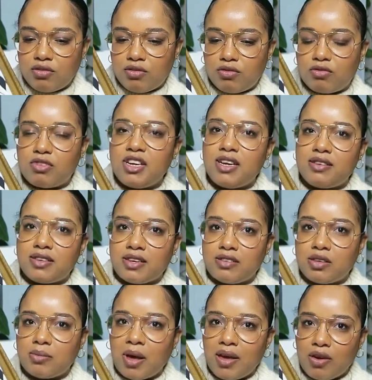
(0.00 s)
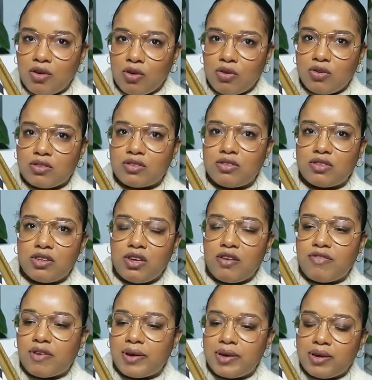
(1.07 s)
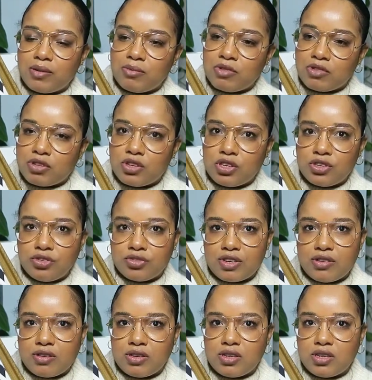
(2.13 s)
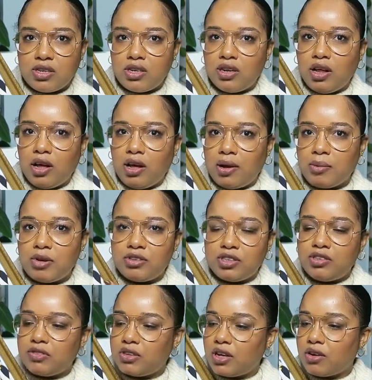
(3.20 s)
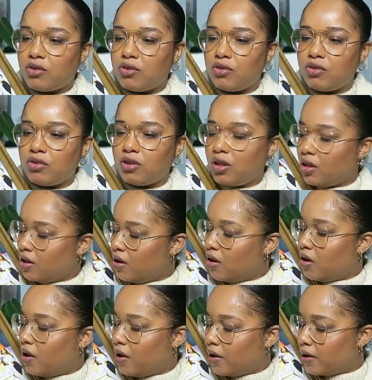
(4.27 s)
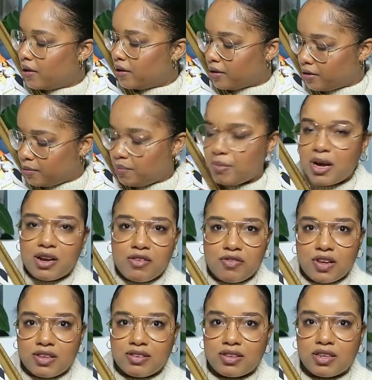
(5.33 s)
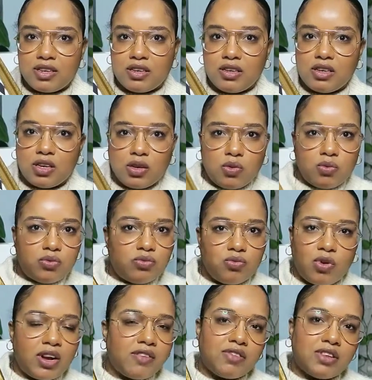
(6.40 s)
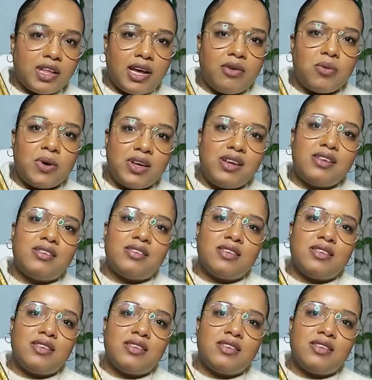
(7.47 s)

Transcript: reassessing my goals and see if I am still interested in achieving that goal or manifesting whatever that was.